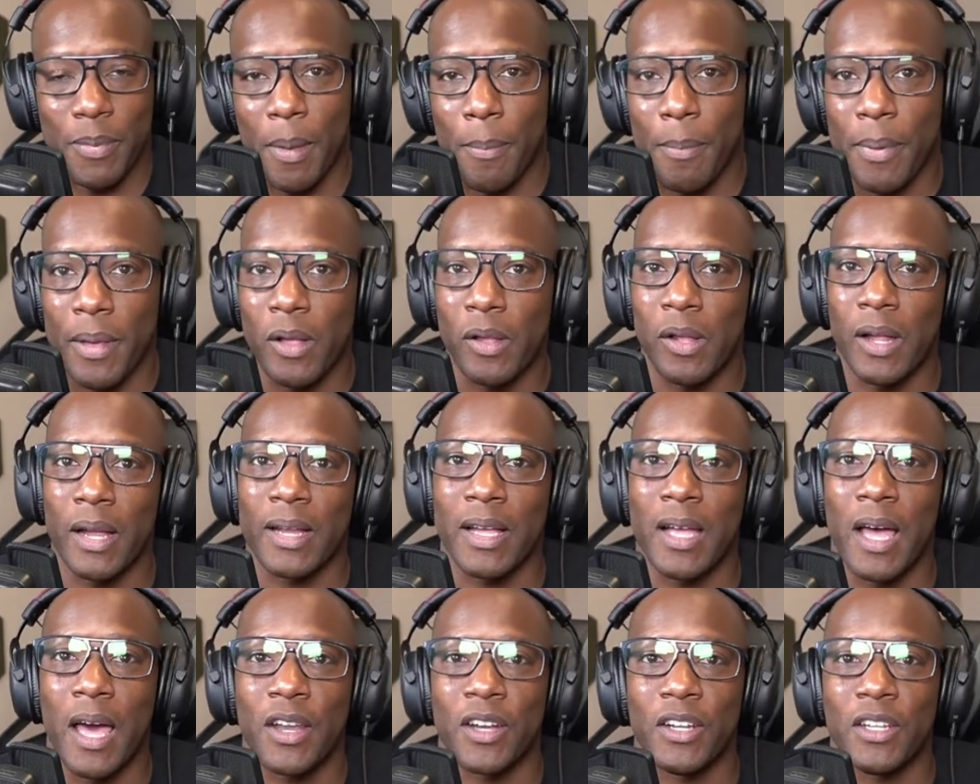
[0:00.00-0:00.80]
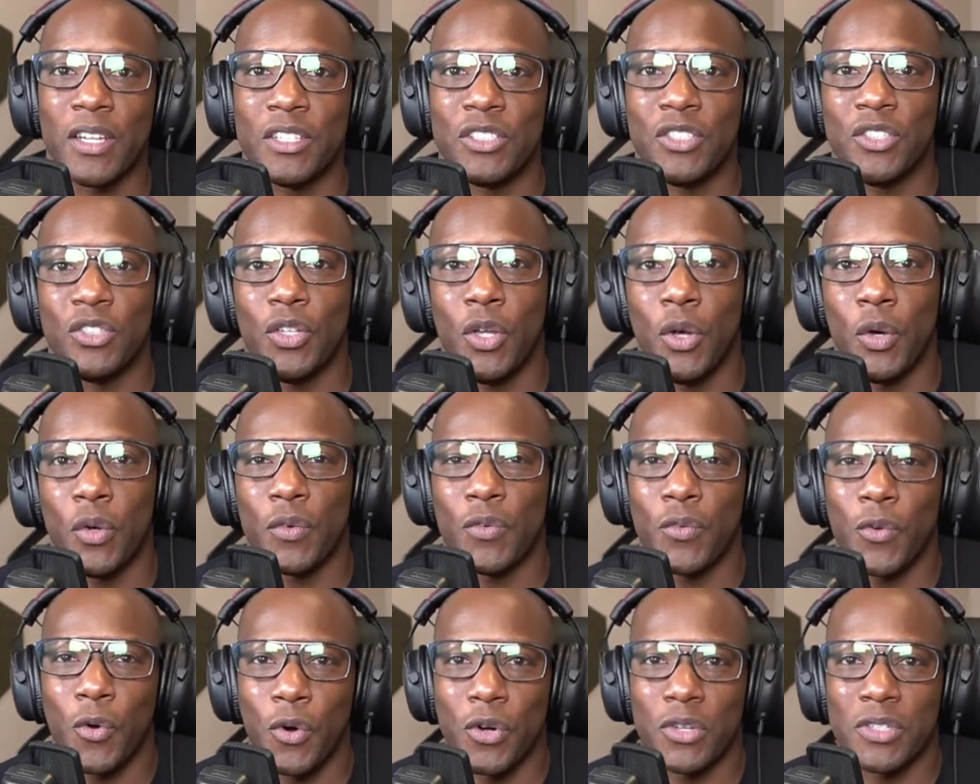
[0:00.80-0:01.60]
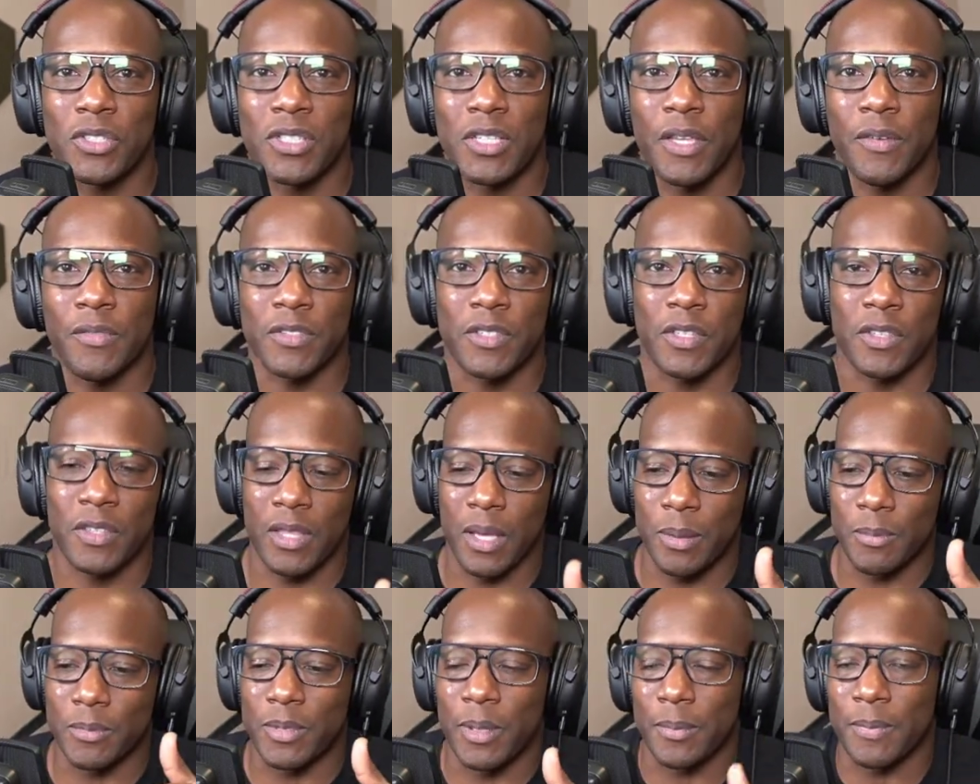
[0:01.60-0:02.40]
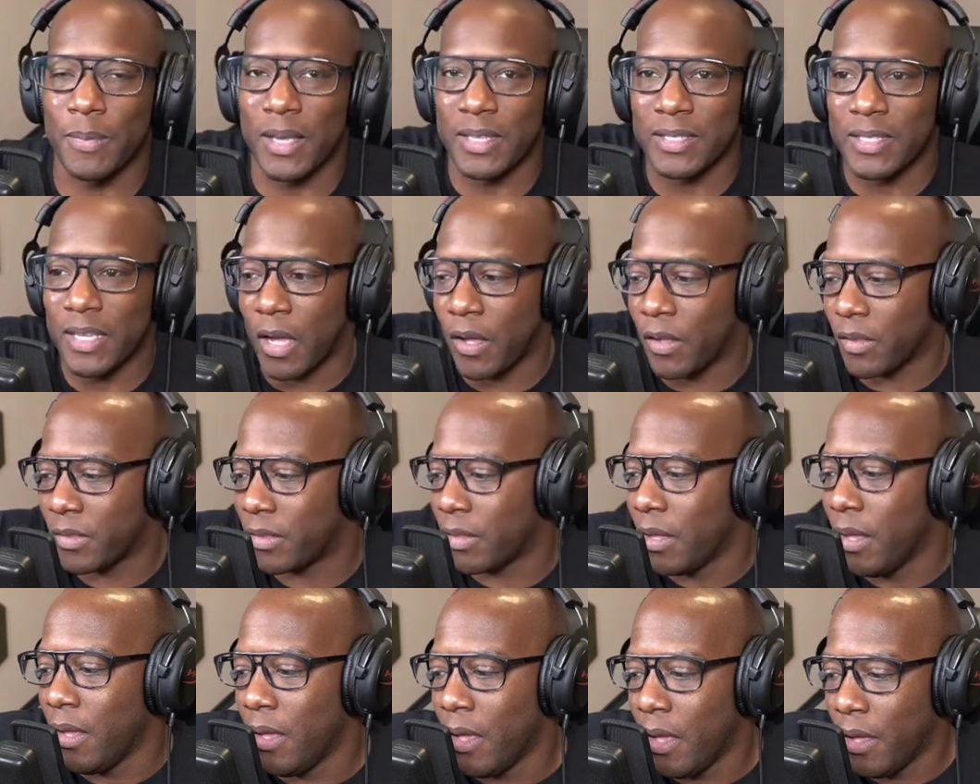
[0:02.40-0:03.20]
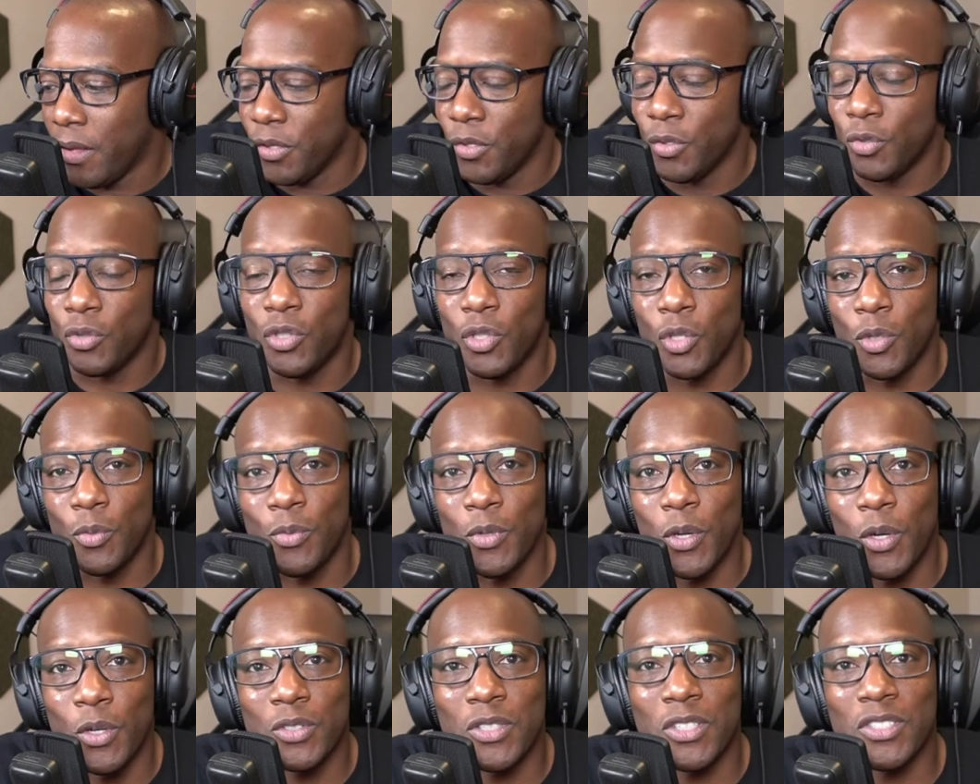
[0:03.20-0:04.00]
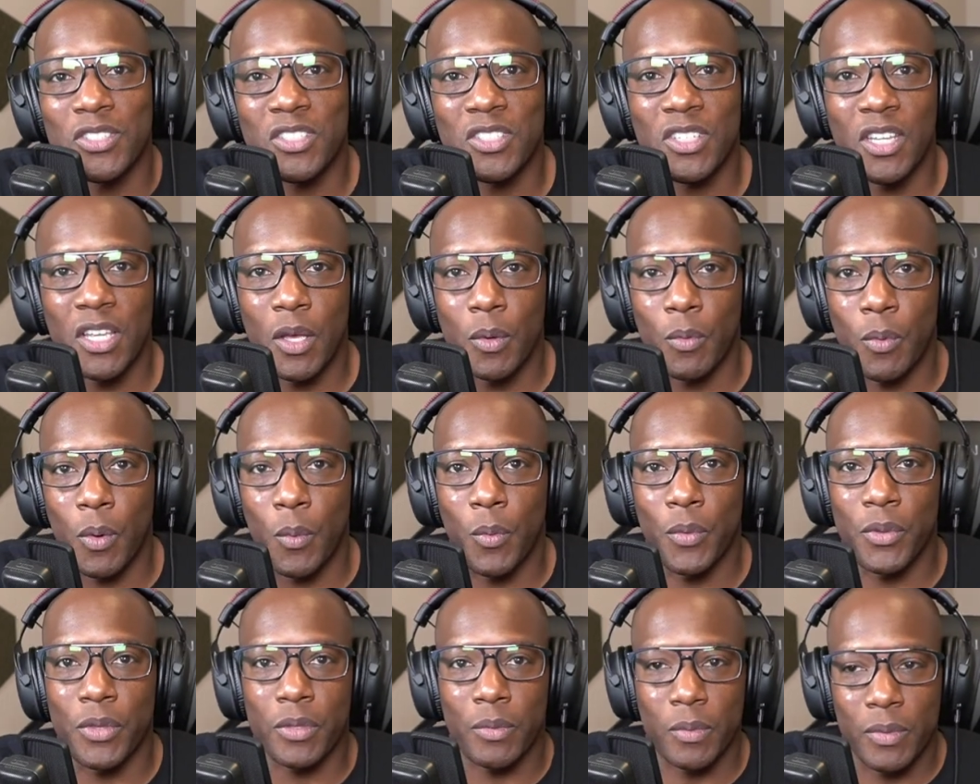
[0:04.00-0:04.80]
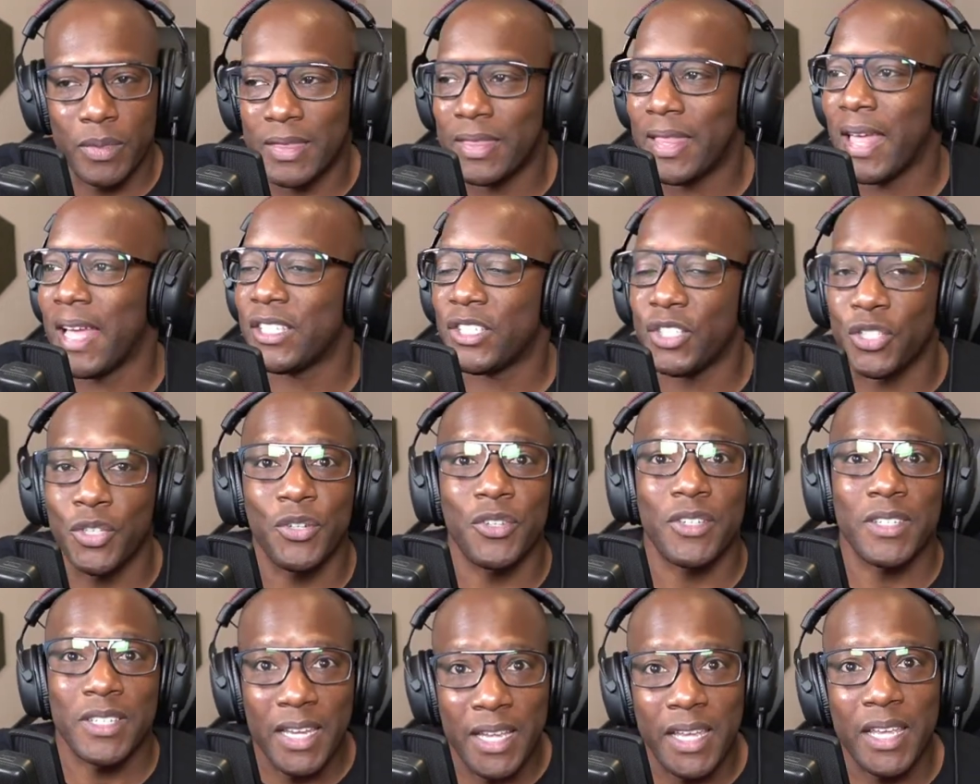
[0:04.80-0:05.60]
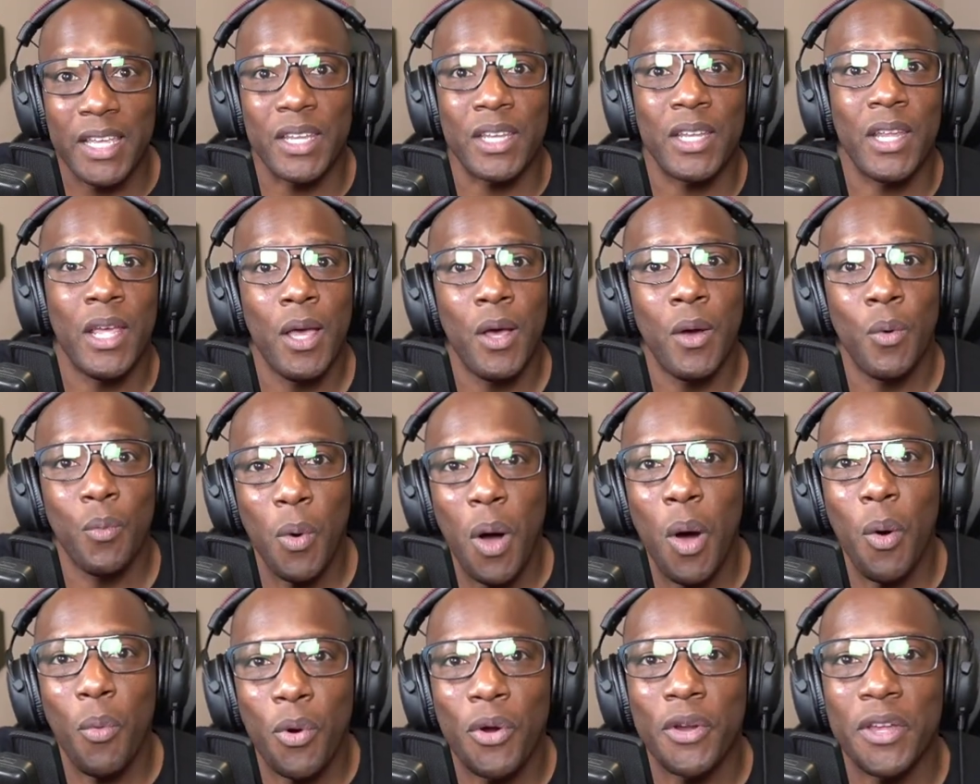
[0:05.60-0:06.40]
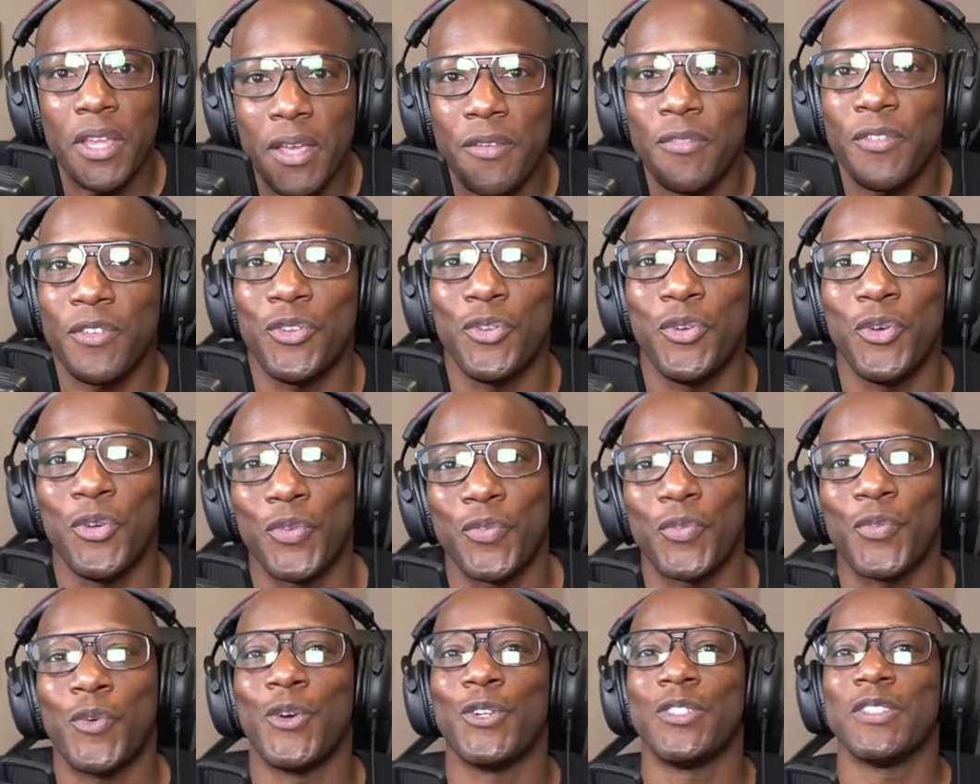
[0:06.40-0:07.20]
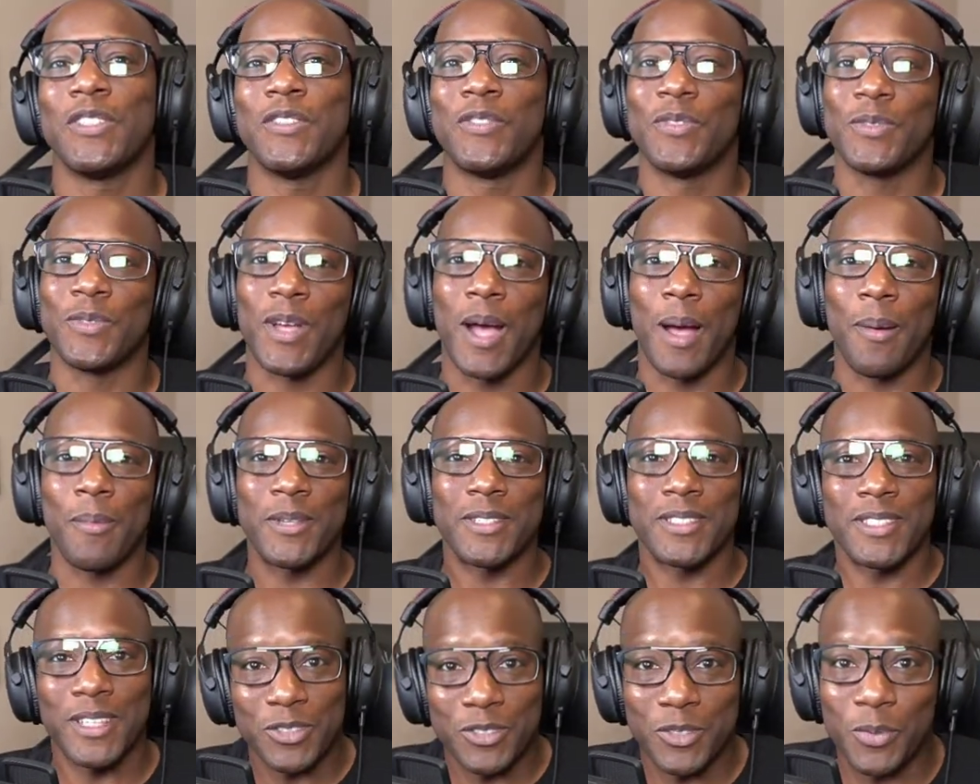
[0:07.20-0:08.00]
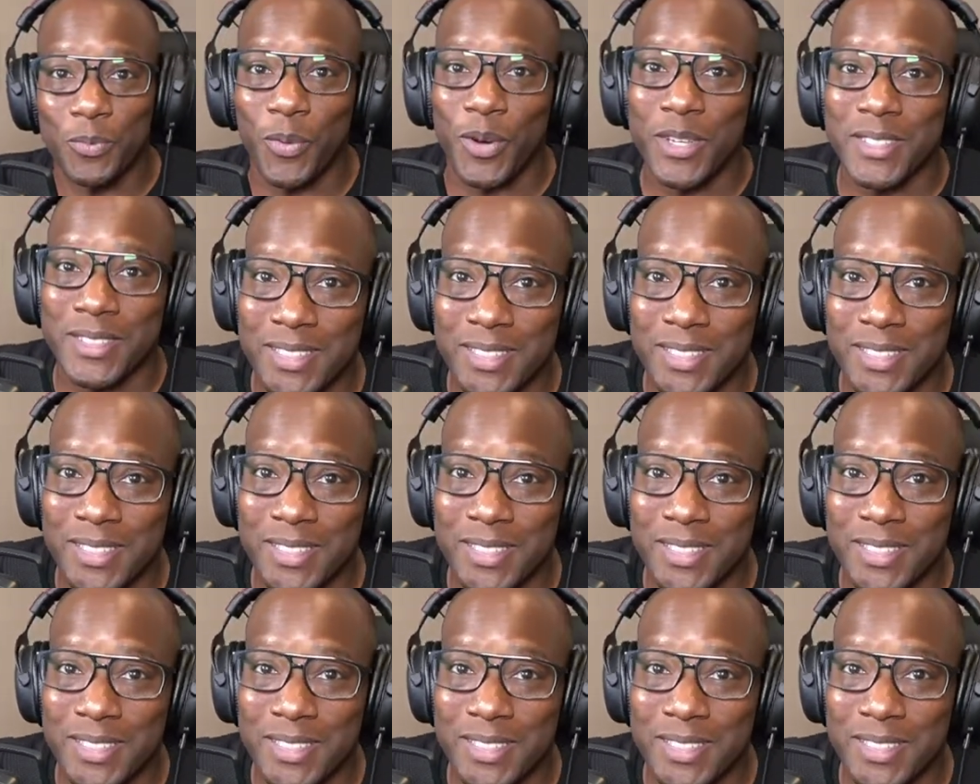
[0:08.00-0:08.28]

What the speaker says: That bell icon, I'll let you know. Of course, give us a thumbs up. That's how YouTube knows that you're digging what we that you're digging what we're giving you. And of course, leave some comments. That's your boy